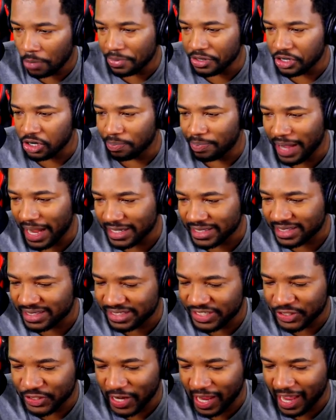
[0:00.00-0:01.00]
Show me your
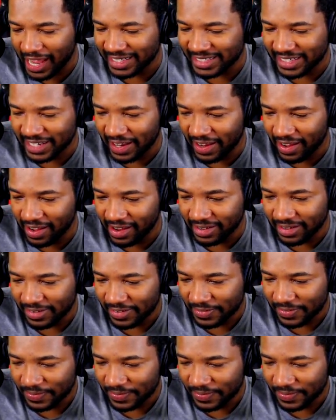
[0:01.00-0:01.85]
best shot, Ton.